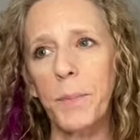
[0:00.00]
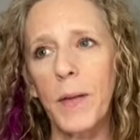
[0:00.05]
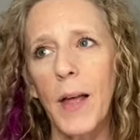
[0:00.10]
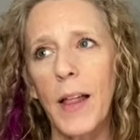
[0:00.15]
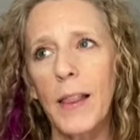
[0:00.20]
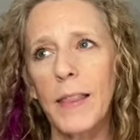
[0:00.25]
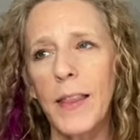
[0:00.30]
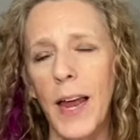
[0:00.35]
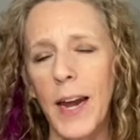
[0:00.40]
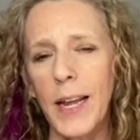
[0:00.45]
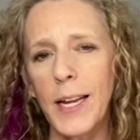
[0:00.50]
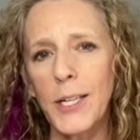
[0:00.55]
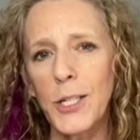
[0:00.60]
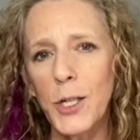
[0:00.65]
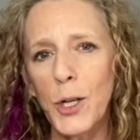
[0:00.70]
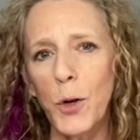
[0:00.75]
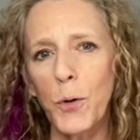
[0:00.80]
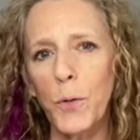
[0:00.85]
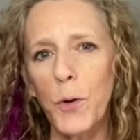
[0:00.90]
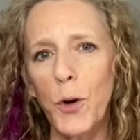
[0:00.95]
letting
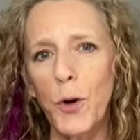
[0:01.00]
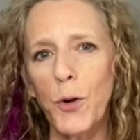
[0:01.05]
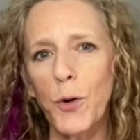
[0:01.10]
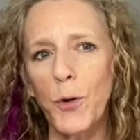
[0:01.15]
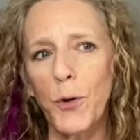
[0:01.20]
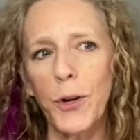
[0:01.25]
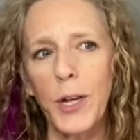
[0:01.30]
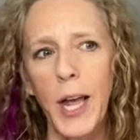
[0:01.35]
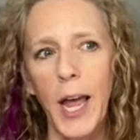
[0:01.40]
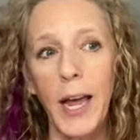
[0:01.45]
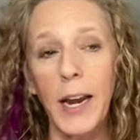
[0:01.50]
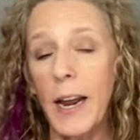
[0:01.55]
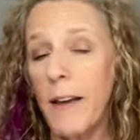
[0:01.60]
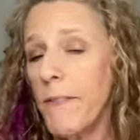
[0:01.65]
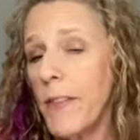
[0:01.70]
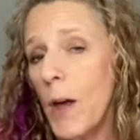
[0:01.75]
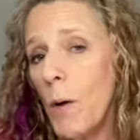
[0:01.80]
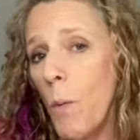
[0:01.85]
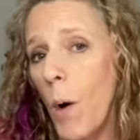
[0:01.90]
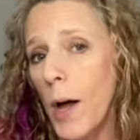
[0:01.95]
children create, if
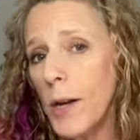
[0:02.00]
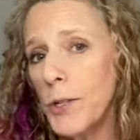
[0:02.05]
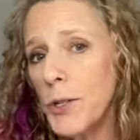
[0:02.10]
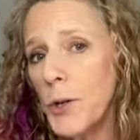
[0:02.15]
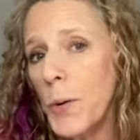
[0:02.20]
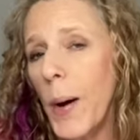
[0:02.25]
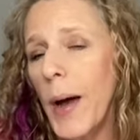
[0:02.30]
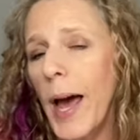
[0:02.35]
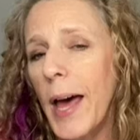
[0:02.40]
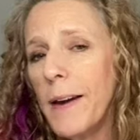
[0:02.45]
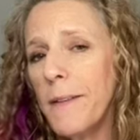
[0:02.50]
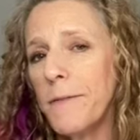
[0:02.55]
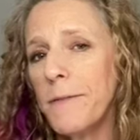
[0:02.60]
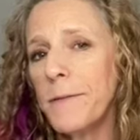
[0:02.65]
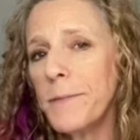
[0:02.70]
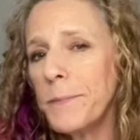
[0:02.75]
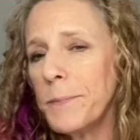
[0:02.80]
they want to, I kind of